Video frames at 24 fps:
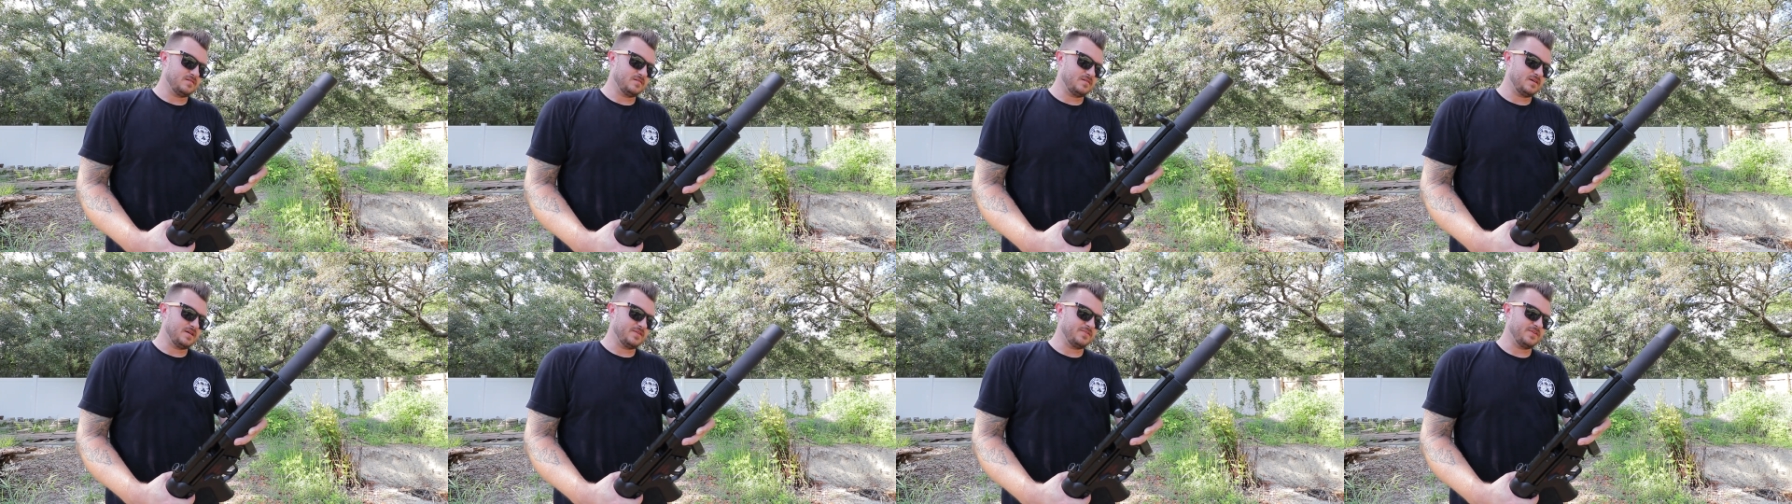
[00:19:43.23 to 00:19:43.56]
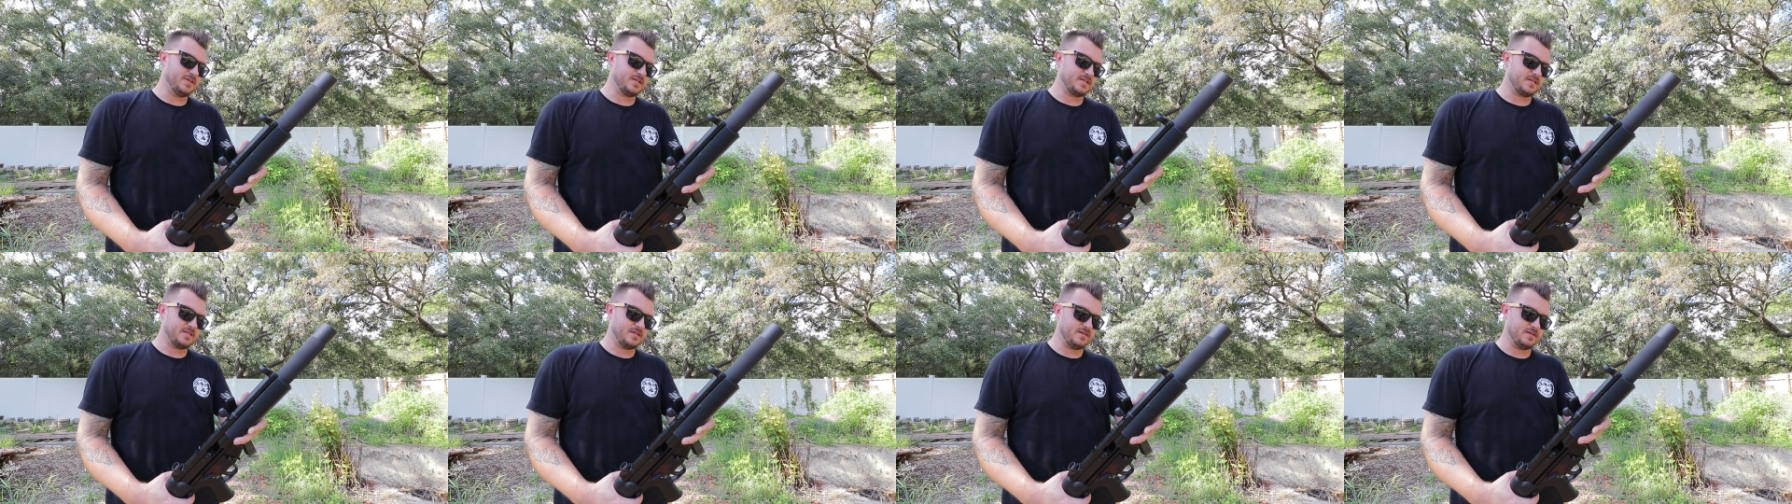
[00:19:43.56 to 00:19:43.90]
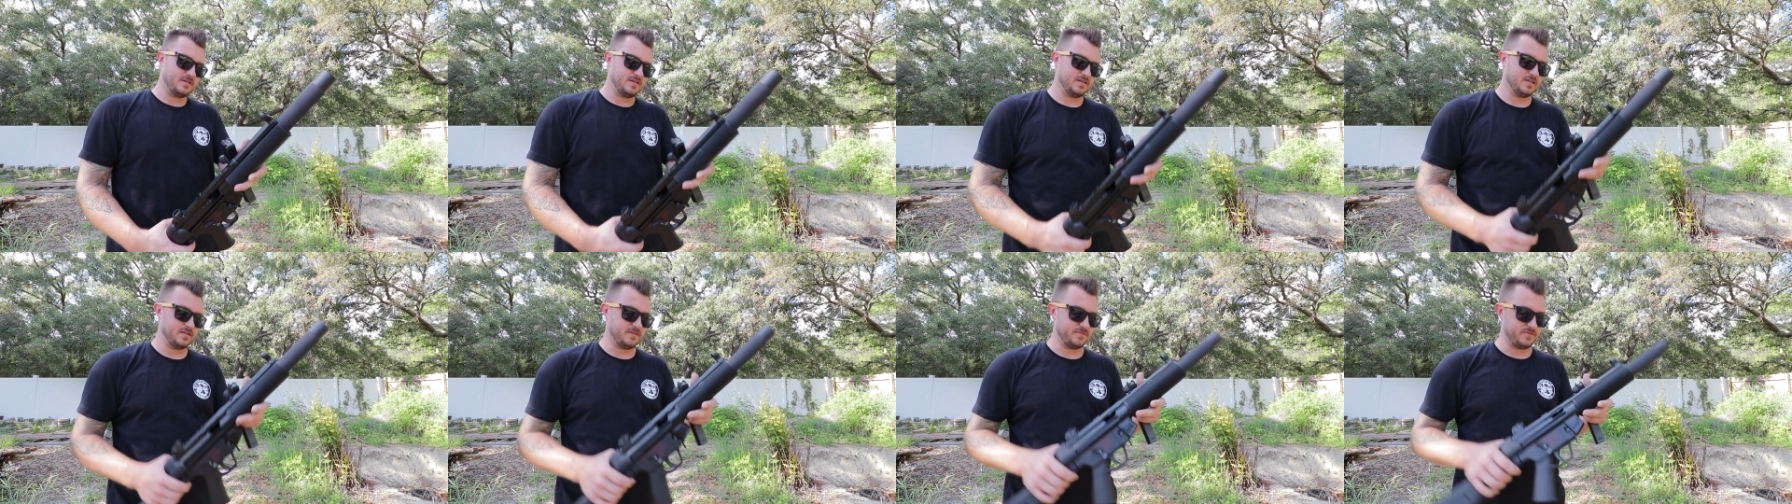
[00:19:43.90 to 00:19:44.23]
I think
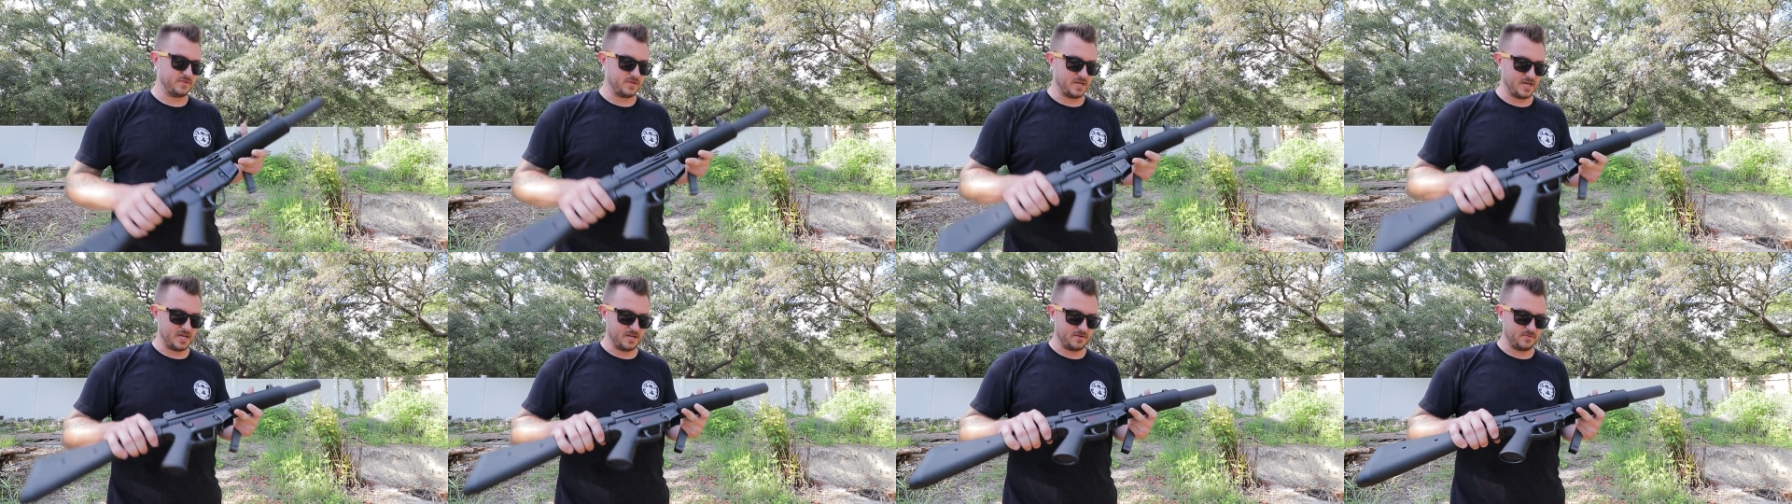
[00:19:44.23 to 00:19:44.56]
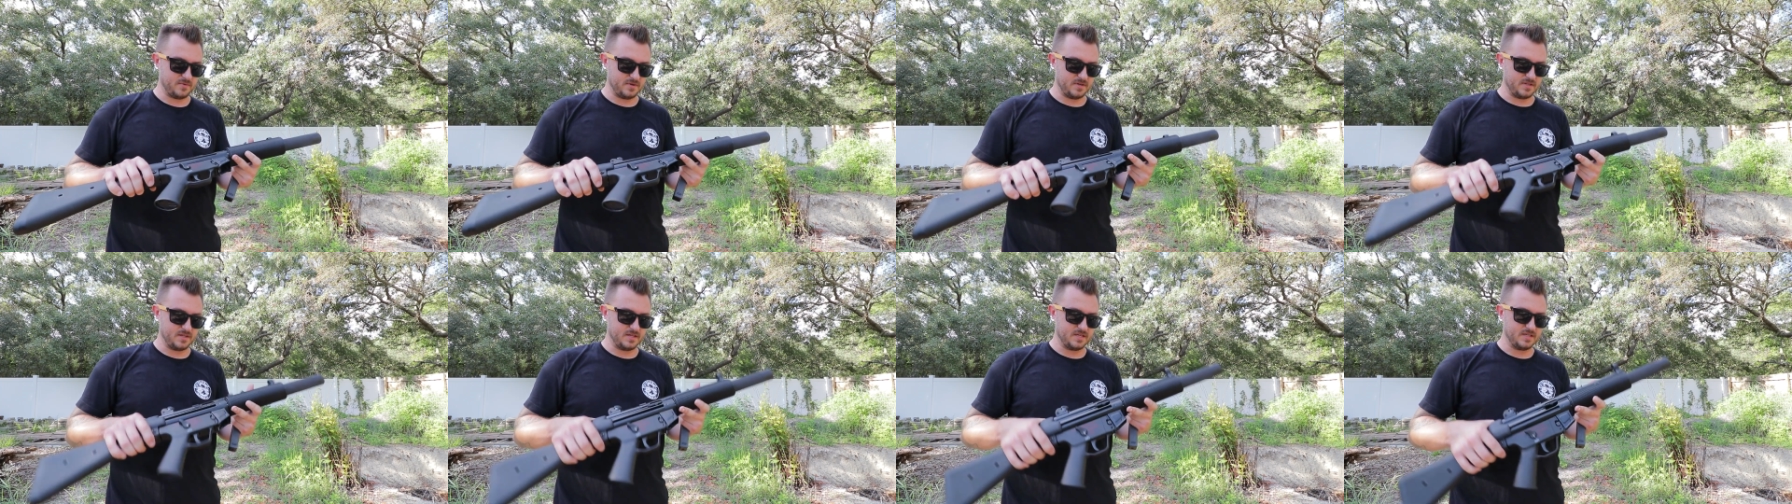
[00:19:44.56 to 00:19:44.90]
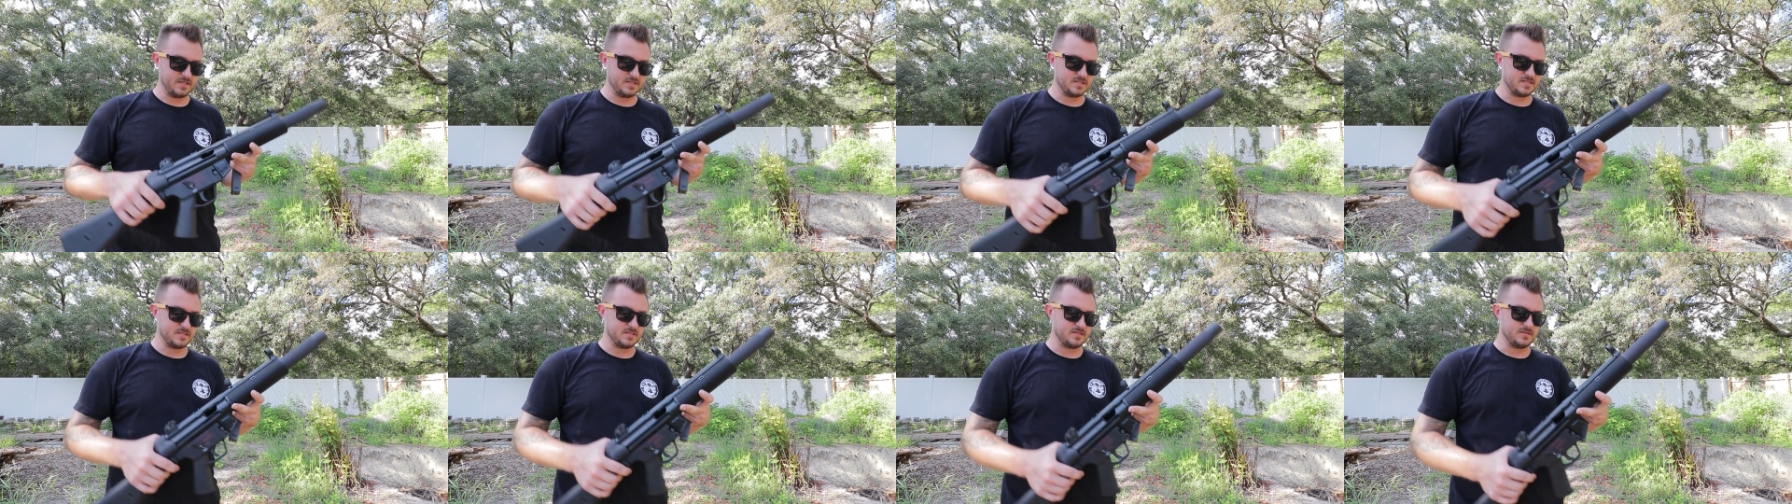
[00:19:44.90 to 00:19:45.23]
if you had one of
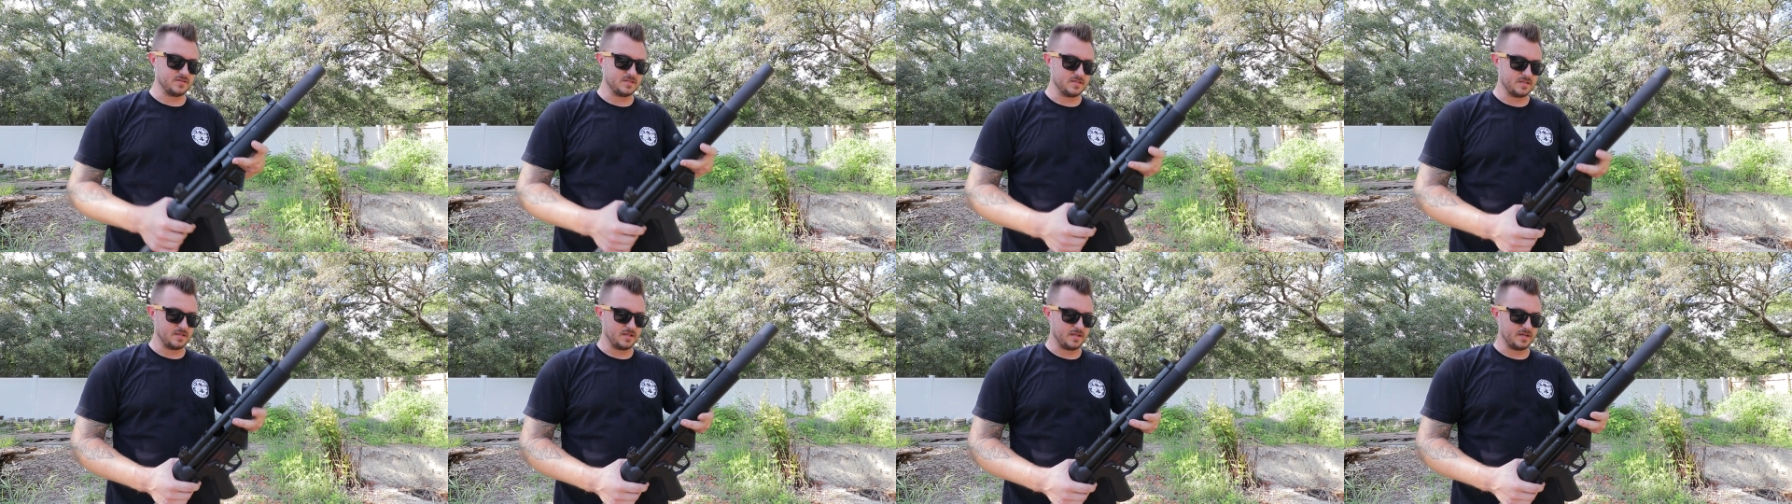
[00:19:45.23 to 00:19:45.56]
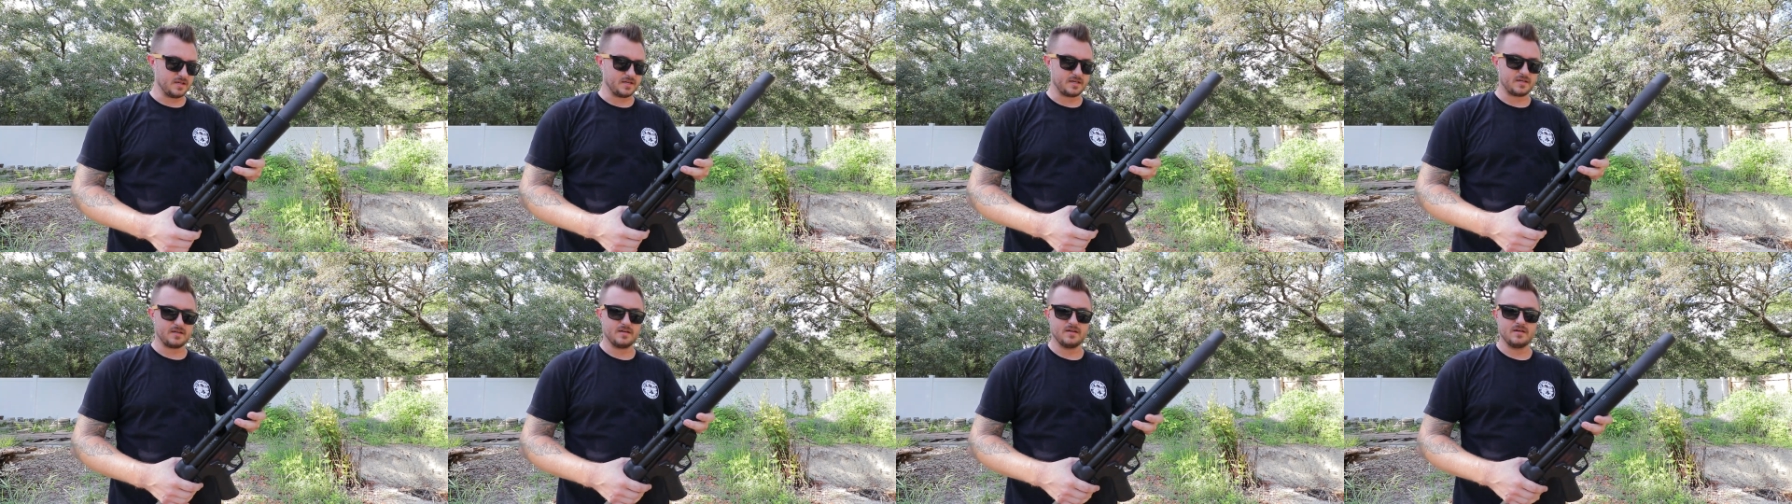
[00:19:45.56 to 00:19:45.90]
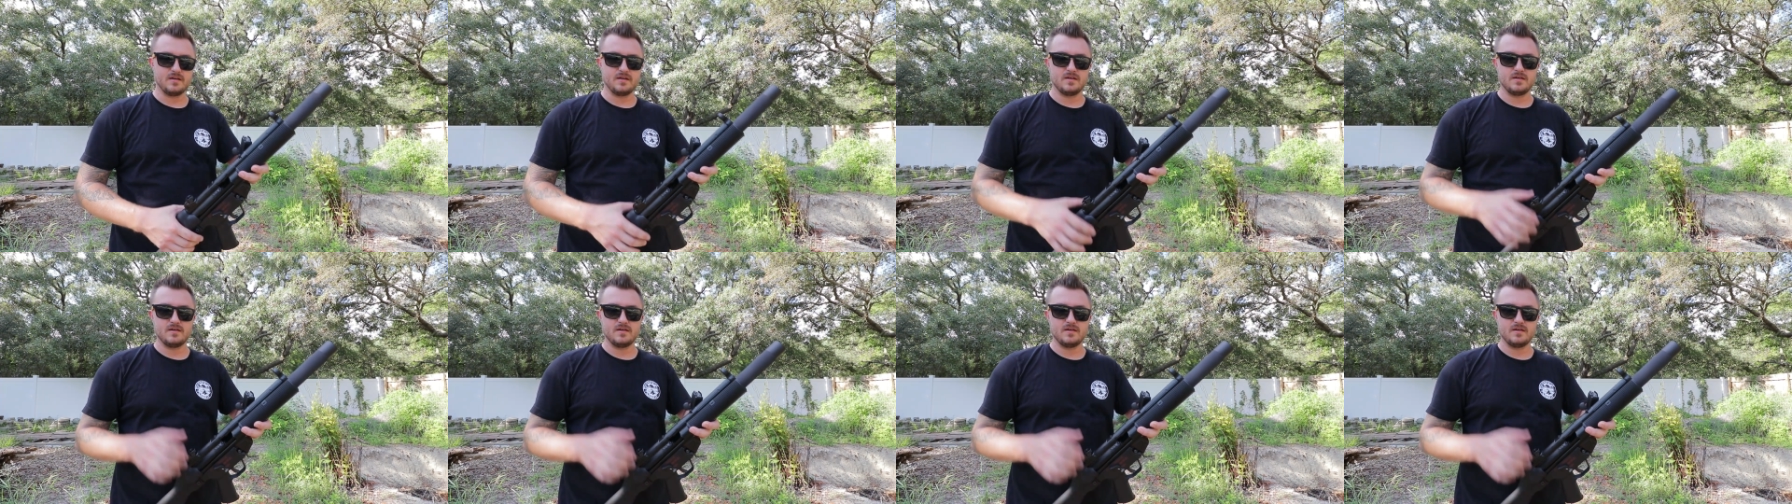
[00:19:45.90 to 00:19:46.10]
these and you did like